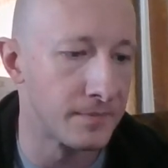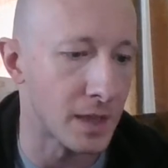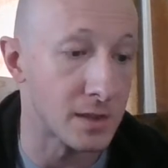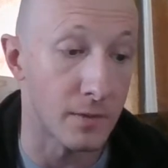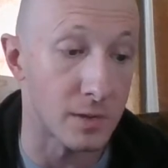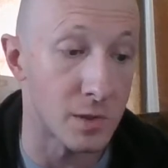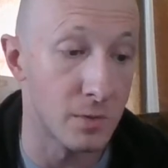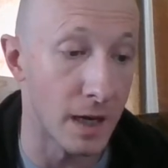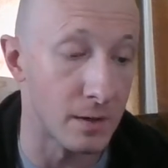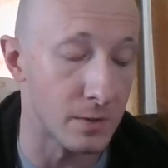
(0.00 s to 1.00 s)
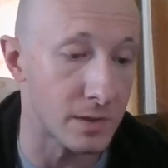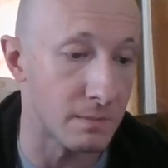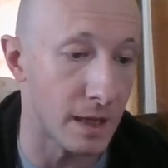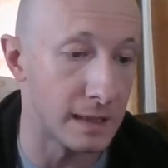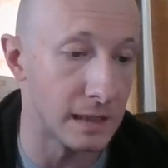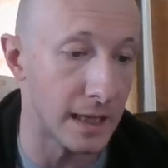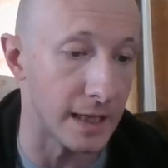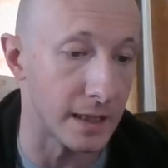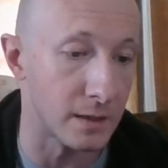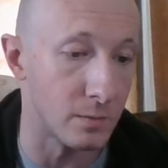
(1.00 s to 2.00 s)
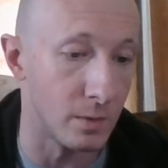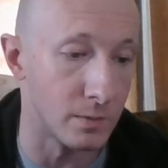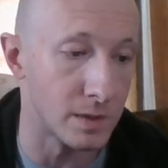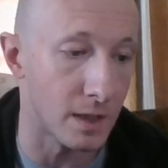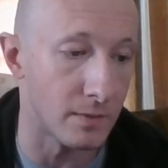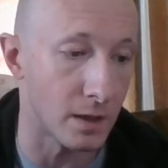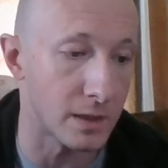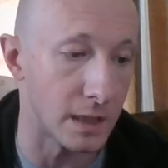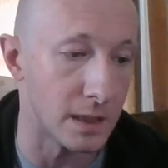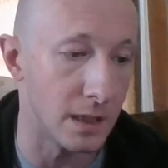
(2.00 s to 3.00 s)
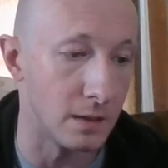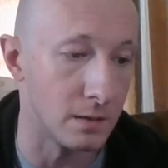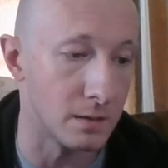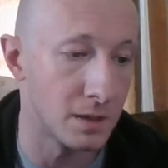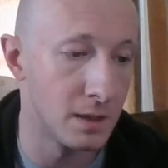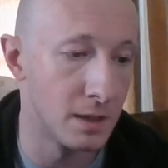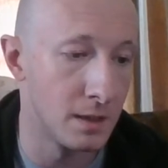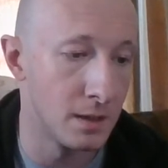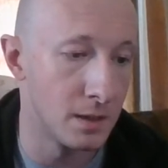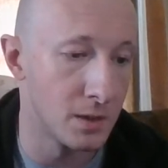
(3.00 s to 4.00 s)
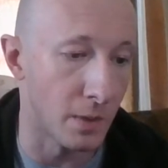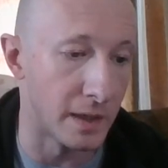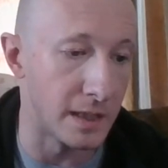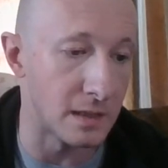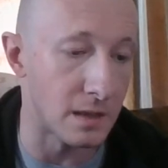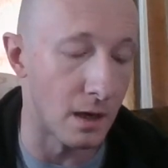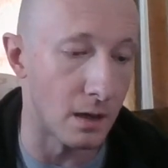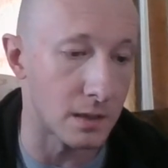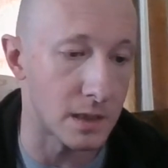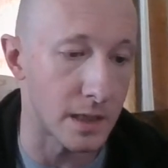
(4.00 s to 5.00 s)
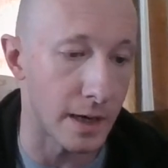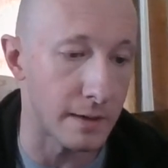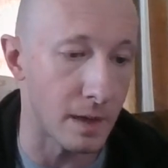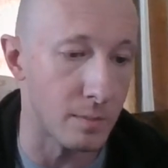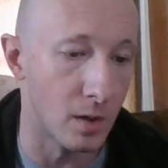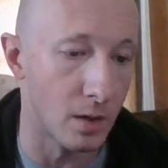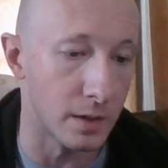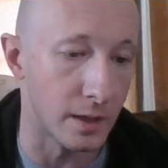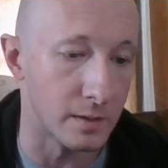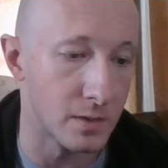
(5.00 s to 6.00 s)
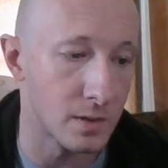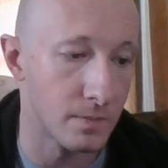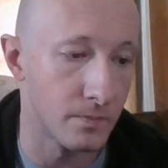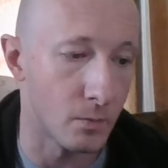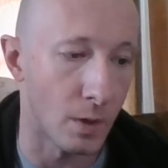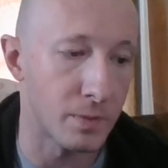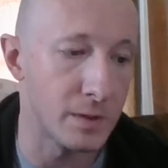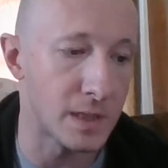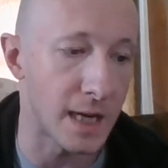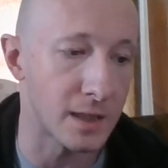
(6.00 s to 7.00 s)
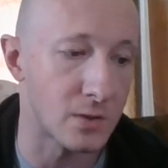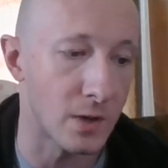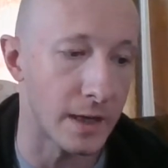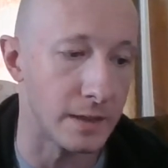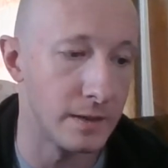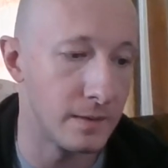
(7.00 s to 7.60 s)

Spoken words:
I suffered 2 arrows in my leg, and the wounds have not yet healed. So I need a dog to carry my belongings. What will you take in trade?"